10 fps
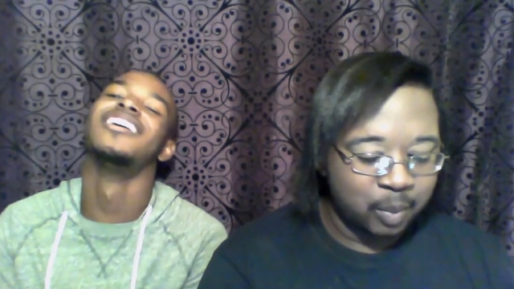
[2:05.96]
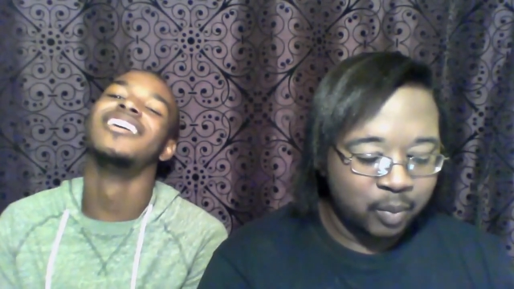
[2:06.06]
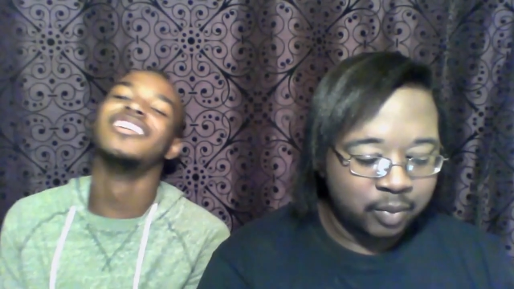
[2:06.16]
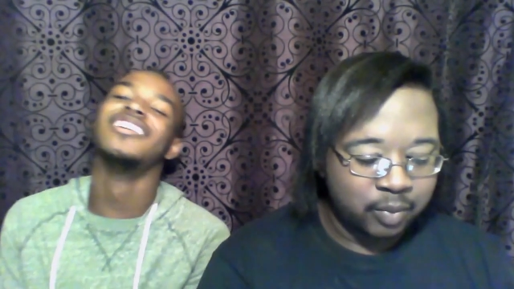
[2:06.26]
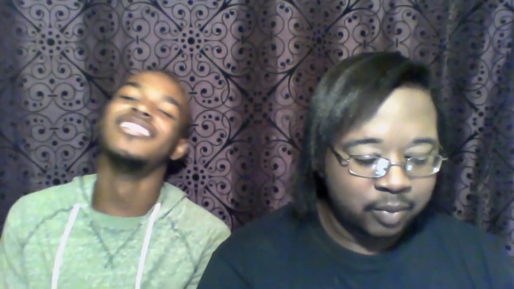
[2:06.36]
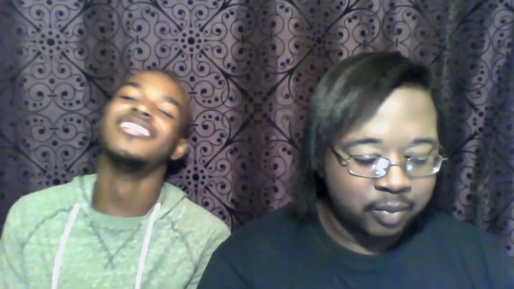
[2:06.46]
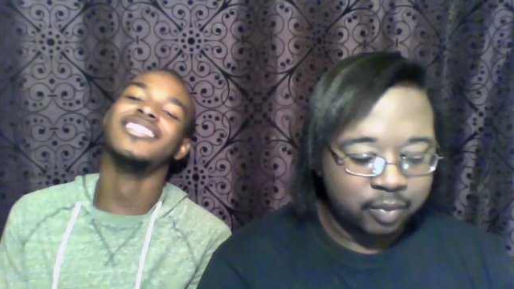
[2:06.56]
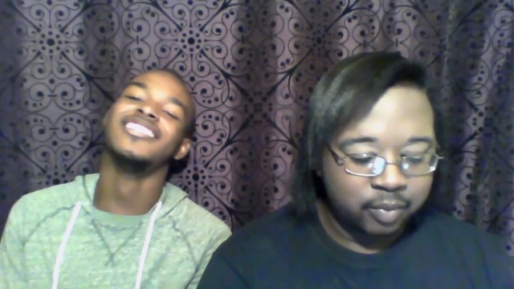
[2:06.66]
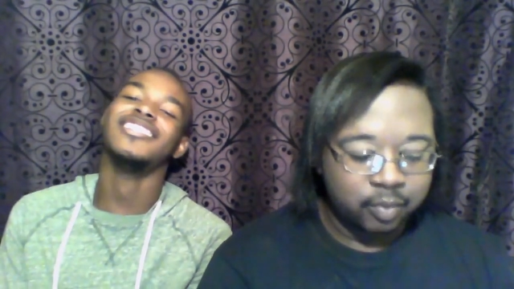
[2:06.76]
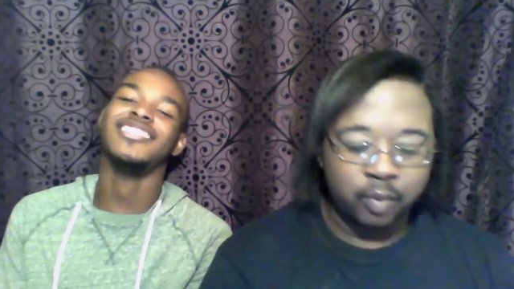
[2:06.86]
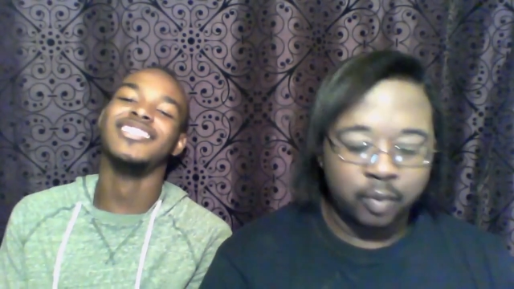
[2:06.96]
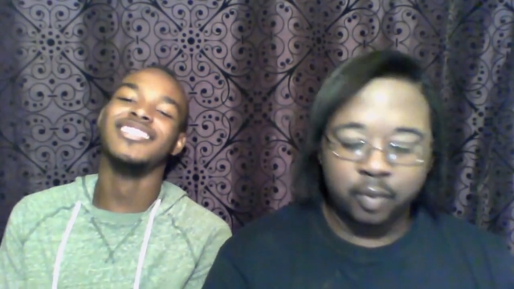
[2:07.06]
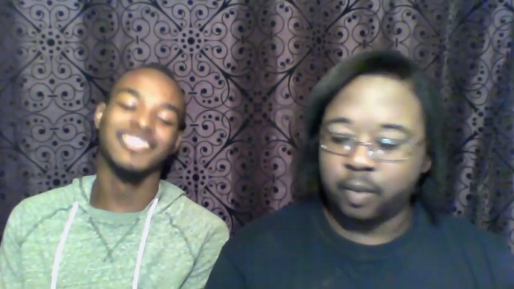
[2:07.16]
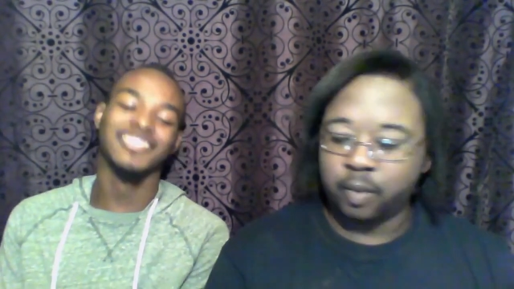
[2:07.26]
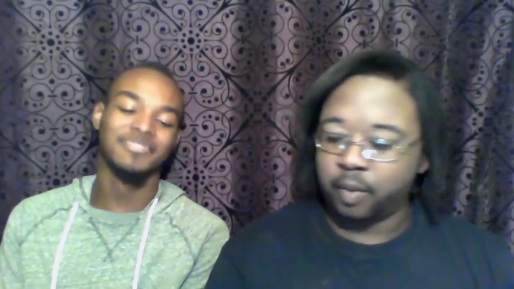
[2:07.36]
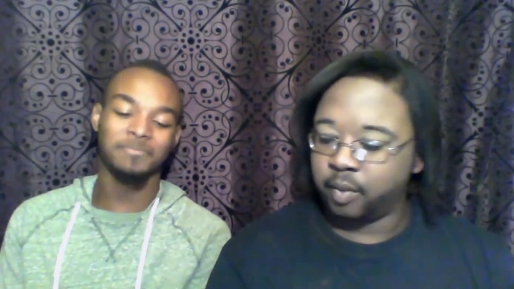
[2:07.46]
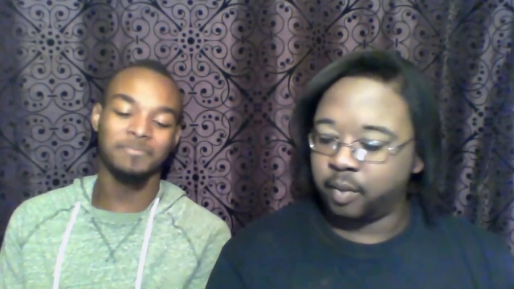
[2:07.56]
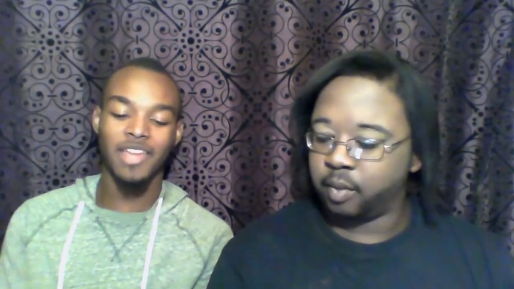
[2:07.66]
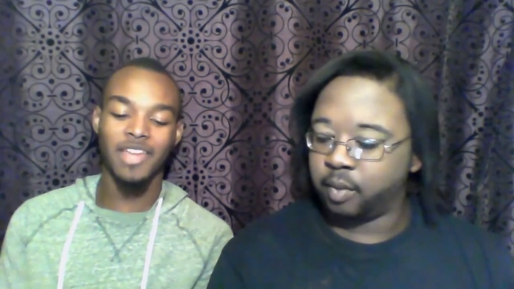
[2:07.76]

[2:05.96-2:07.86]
(no one is talking)